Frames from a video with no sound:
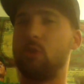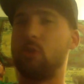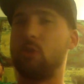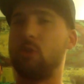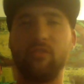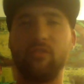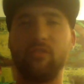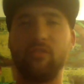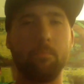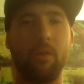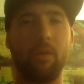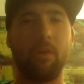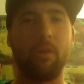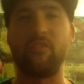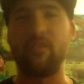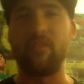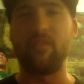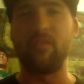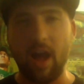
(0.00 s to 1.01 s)
often, but
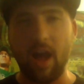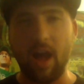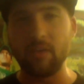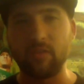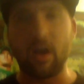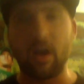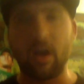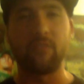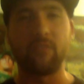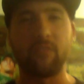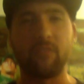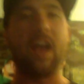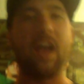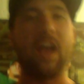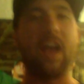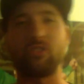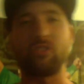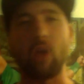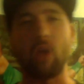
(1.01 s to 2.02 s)
five out of
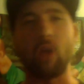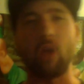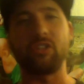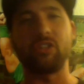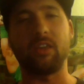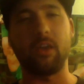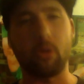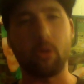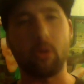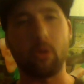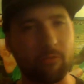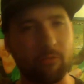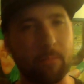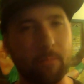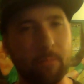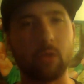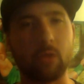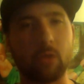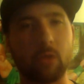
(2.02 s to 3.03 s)
five stars to kick off
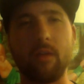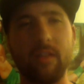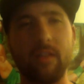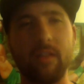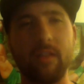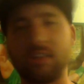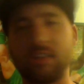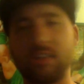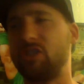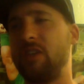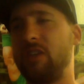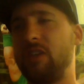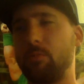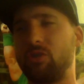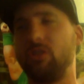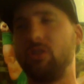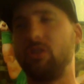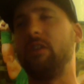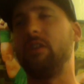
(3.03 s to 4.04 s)
Battleground.
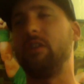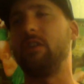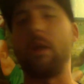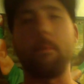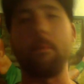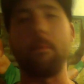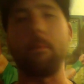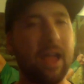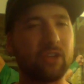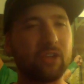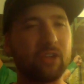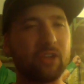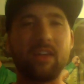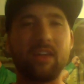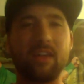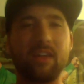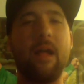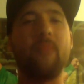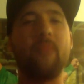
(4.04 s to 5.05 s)
Exceptionally great match. I
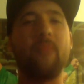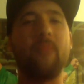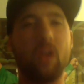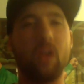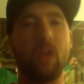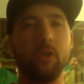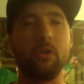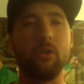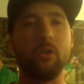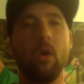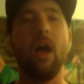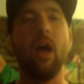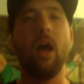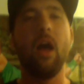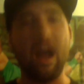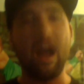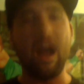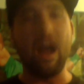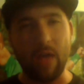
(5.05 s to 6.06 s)
cannot tell you
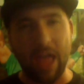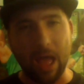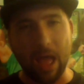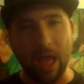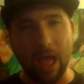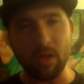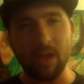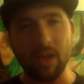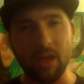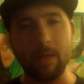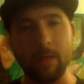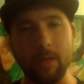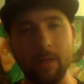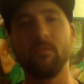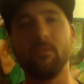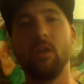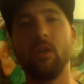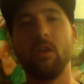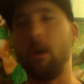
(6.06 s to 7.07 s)
how happy I am
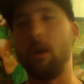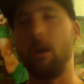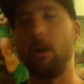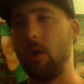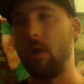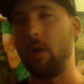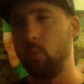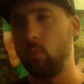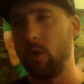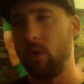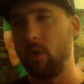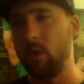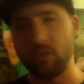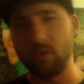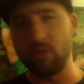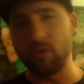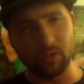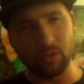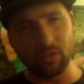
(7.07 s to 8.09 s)
about what the
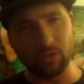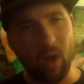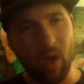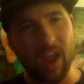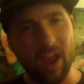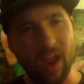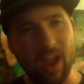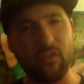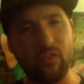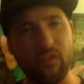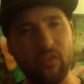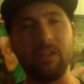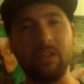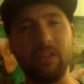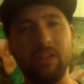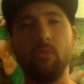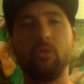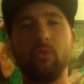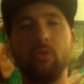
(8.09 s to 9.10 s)
what the Wyatt family and
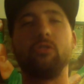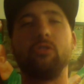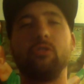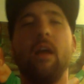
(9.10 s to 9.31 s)
Usos,